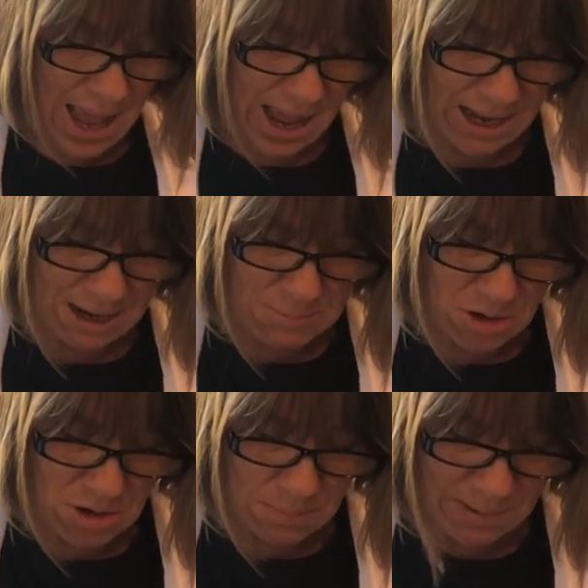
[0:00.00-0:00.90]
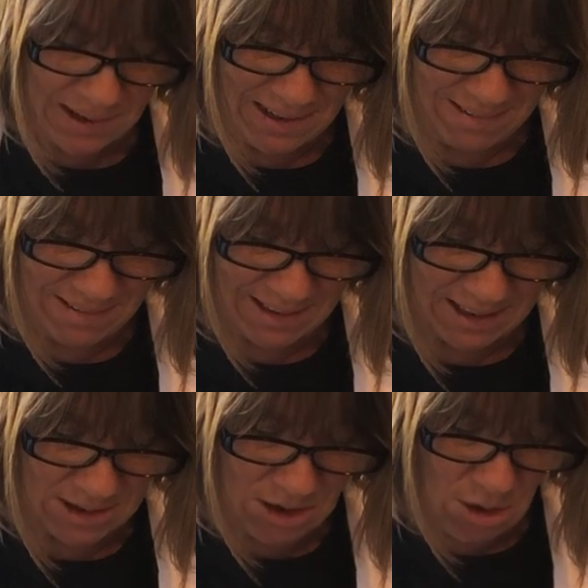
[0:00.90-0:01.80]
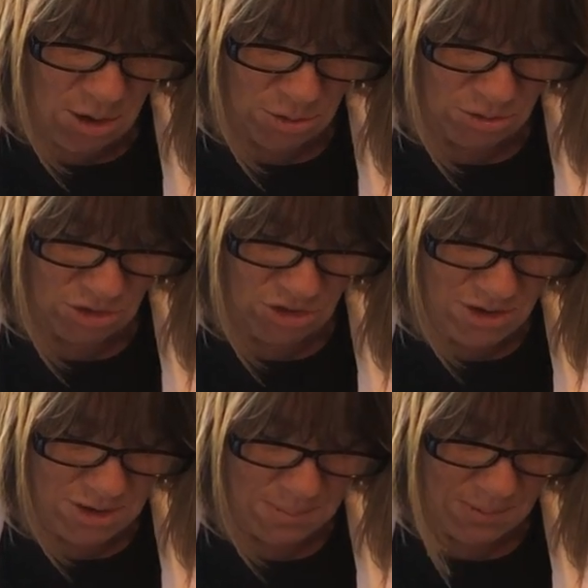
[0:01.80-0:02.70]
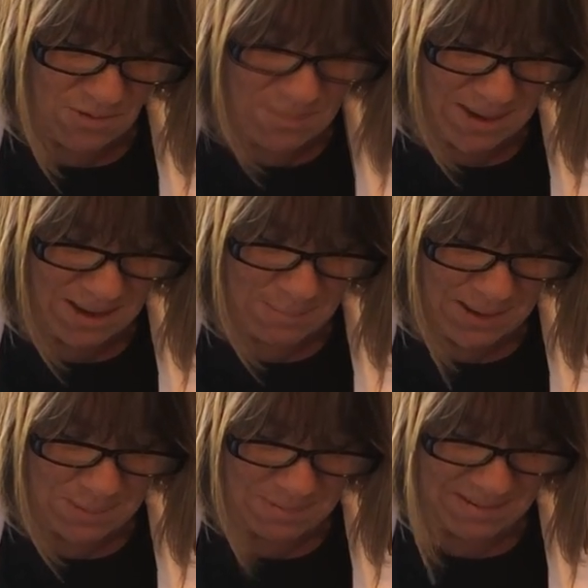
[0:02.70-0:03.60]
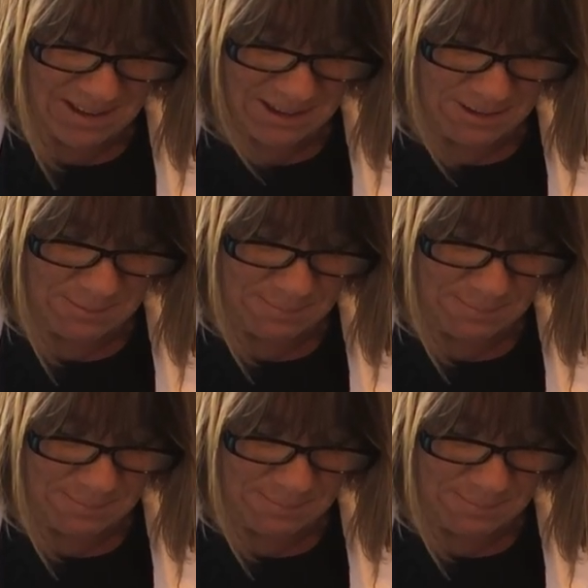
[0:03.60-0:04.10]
and I'm going to place that on top of my kebab stick.